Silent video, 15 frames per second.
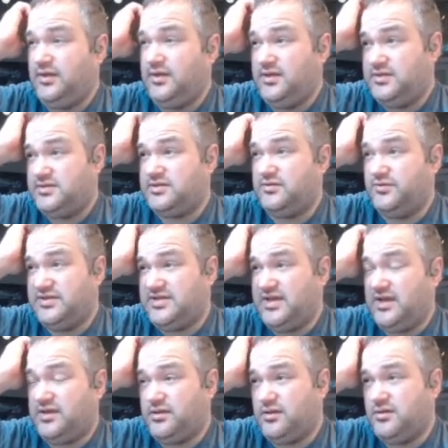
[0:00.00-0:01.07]
So we
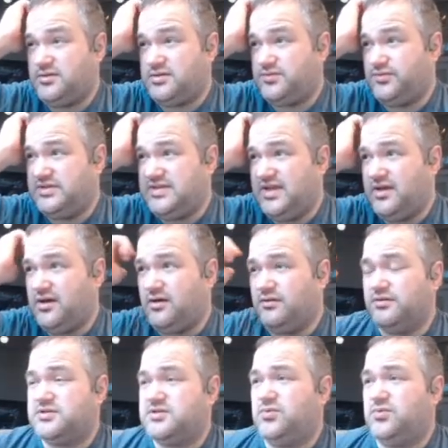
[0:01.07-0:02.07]
take all those